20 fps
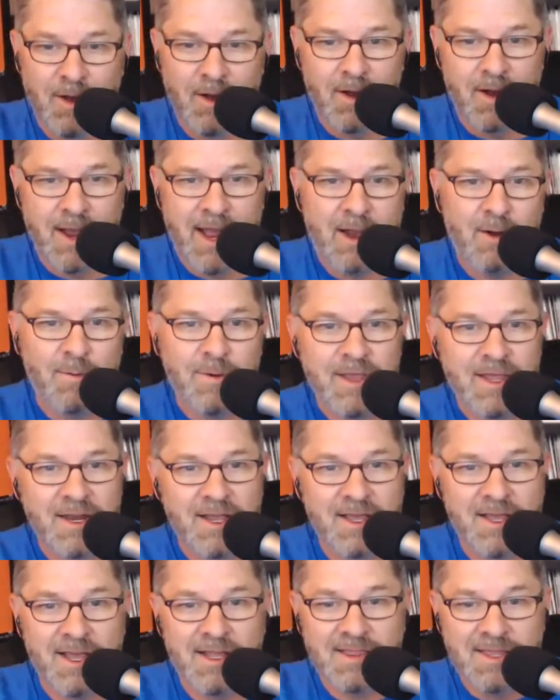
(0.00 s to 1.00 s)
How are we going to
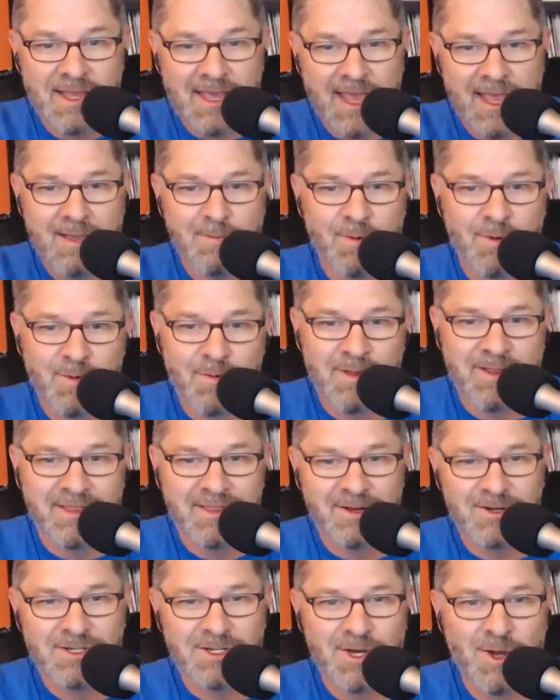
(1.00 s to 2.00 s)
cut the cable when
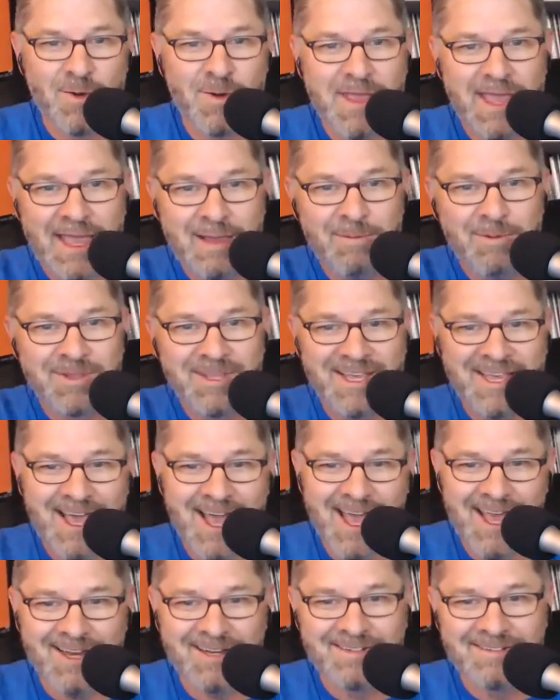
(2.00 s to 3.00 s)
there's no cable to cut?